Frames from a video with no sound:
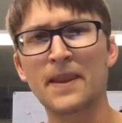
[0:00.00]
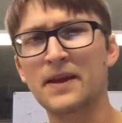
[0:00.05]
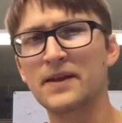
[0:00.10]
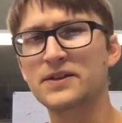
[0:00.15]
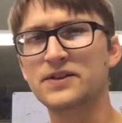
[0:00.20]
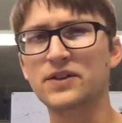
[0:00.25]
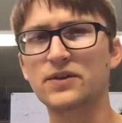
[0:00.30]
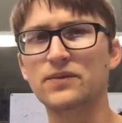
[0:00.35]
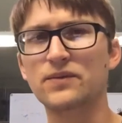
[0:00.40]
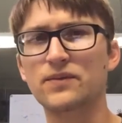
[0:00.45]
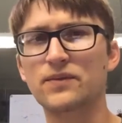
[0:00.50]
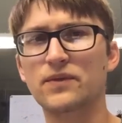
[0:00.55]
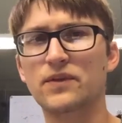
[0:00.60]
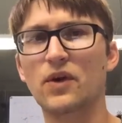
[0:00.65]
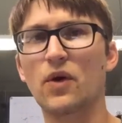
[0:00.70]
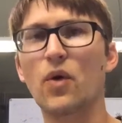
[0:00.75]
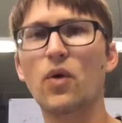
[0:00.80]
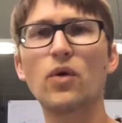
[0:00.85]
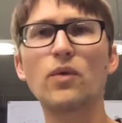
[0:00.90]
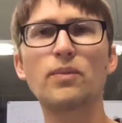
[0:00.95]
So the
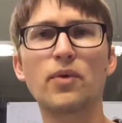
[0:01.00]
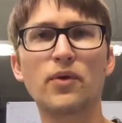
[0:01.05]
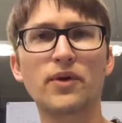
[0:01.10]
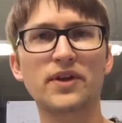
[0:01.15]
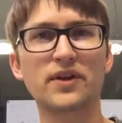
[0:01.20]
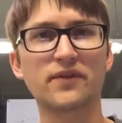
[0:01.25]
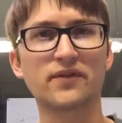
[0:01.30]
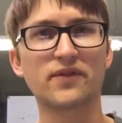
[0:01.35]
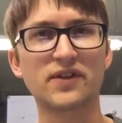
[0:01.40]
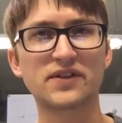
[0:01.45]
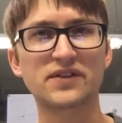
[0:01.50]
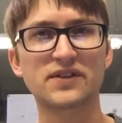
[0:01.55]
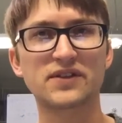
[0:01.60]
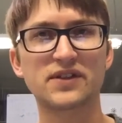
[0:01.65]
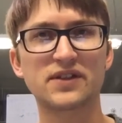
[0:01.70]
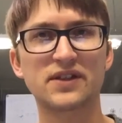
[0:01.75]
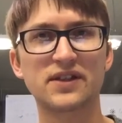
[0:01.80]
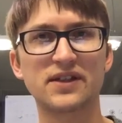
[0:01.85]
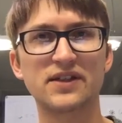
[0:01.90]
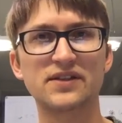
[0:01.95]
whole point of
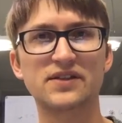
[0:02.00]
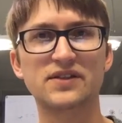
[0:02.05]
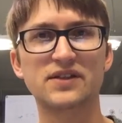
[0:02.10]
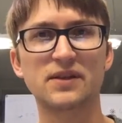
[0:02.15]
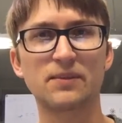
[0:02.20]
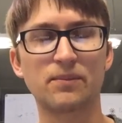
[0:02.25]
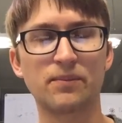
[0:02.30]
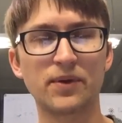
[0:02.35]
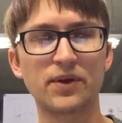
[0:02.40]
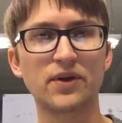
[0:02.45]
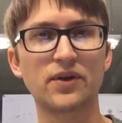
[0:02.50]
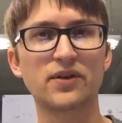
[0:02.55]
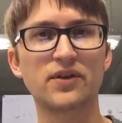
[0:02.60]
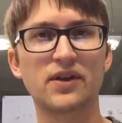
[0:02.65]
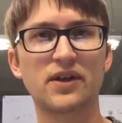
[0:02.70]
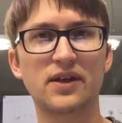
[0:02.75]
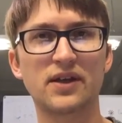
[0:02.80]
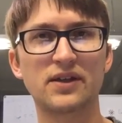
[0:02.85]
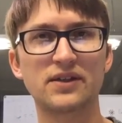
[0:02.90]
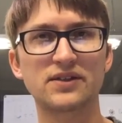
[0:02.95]
this is to
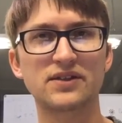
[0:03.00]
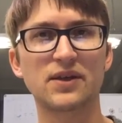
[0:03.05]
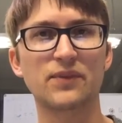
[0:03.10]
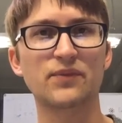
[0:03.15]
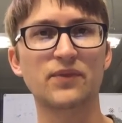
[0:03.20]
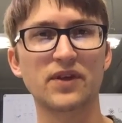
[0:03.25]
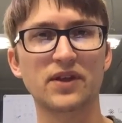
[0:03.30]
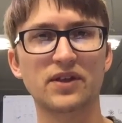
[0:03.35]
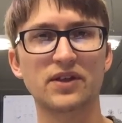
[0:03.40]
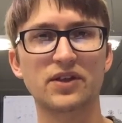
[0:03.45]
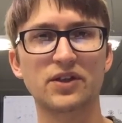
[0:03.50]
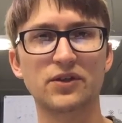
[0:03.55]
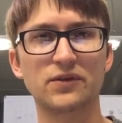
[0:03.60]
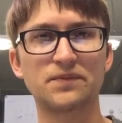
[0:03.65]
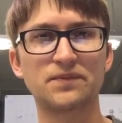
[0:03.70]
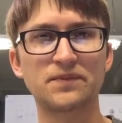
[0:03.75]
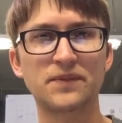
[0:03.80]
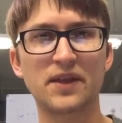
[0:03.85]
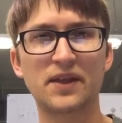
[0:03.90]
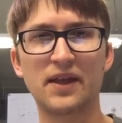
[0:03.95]
build something
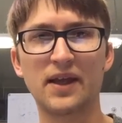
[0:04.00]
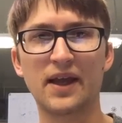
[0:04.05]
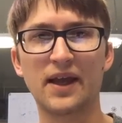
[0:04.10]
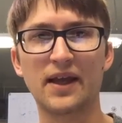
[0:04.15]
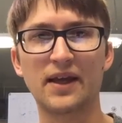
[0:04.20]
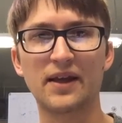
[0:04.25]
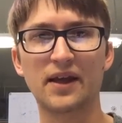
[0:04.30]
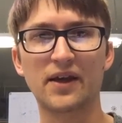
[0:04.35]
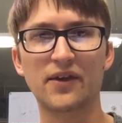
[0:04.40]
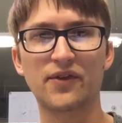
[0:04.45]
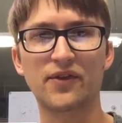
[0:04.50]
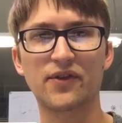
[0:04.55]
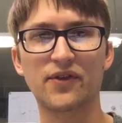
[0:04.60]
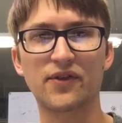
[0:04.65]
new. And I